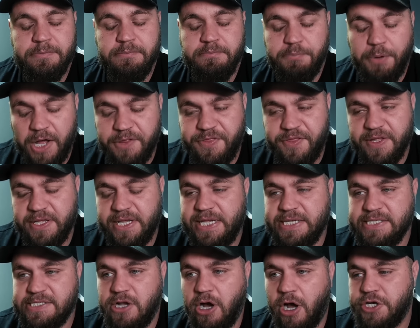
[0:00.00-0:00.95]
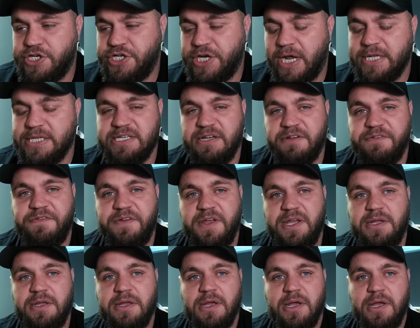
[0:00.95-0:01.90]
But I think he's got a chance if
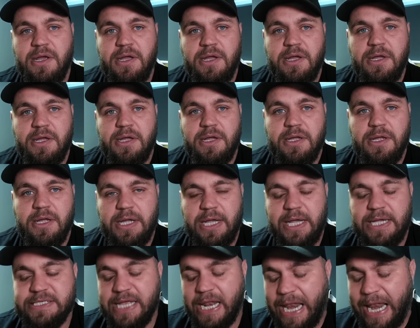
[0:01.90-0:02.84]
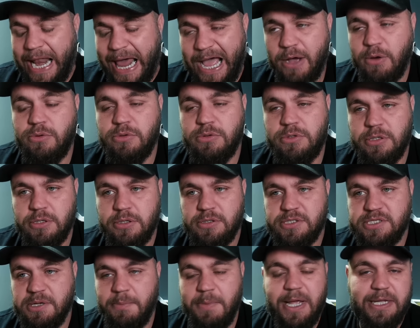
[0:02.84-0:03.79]
he is allowed
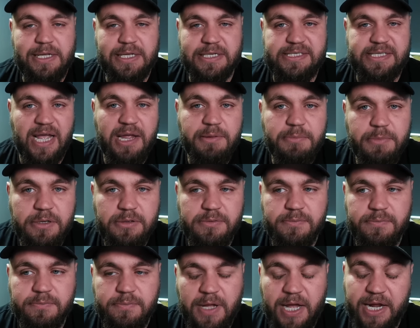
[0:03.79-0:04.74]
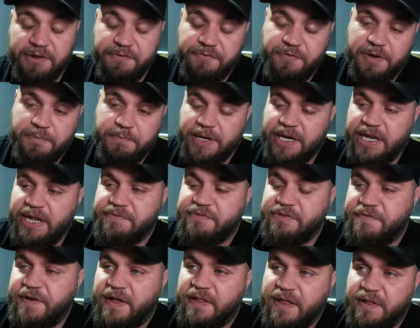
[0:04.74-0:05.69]
to make a statement. And if we believe
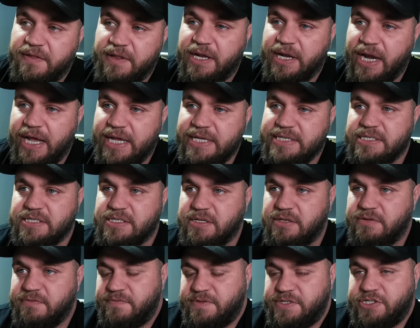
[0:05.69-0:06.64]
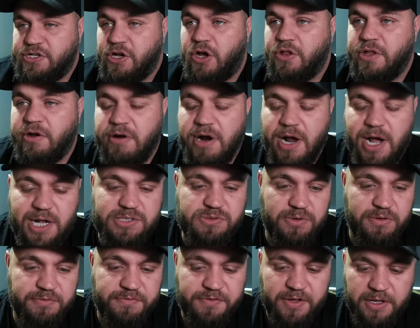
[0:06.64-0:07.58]
the fact that the Glazers have saw their ass
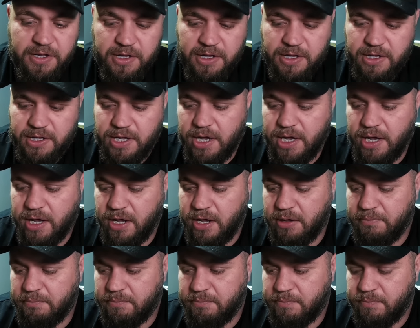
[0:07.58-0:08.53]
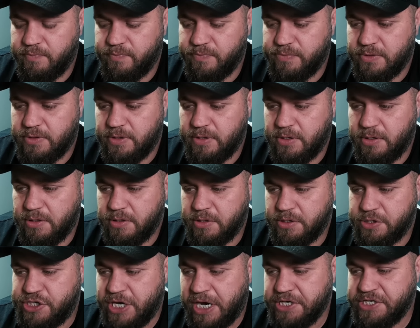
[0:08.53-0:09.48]
with
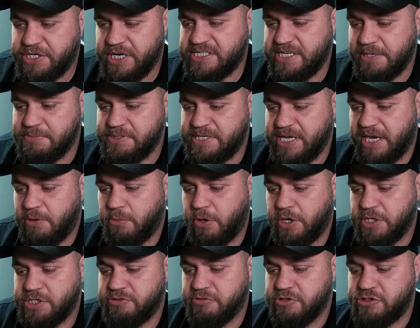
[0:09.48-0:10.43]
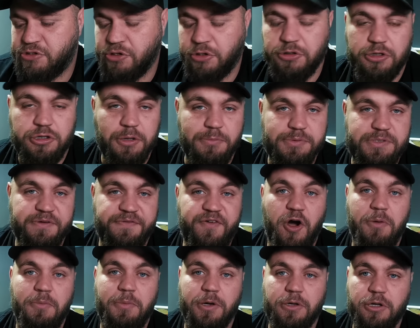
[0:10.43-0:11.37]
Sheikh Jassim saying he wanted to restore the club to
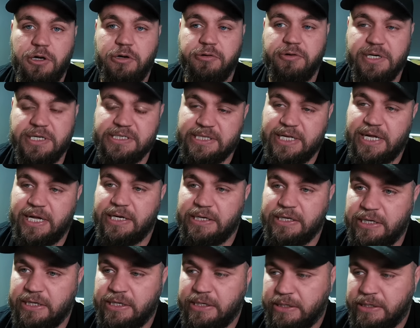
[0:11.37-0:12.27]
former glories, then